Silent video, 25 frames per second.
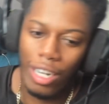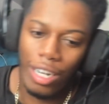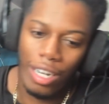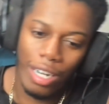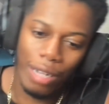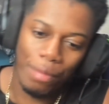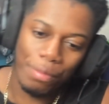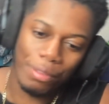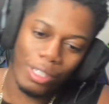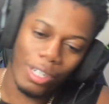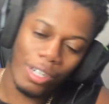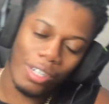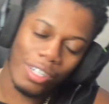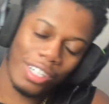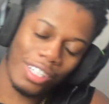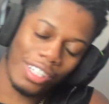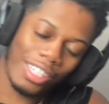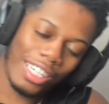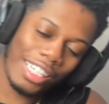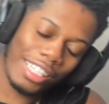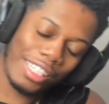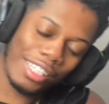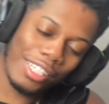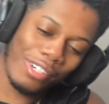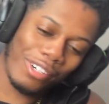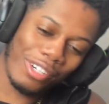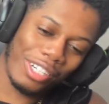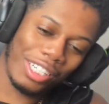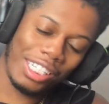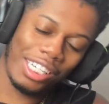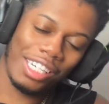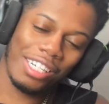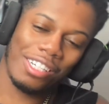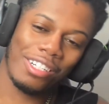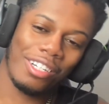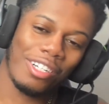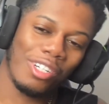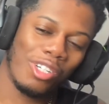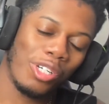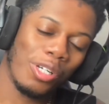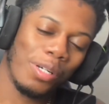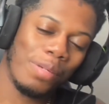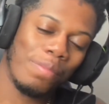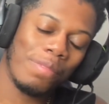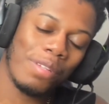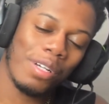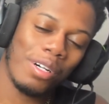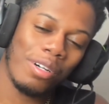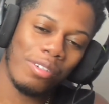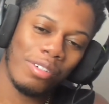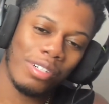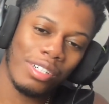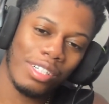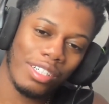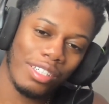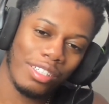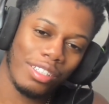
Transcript: I'm starting to like their relationship, though.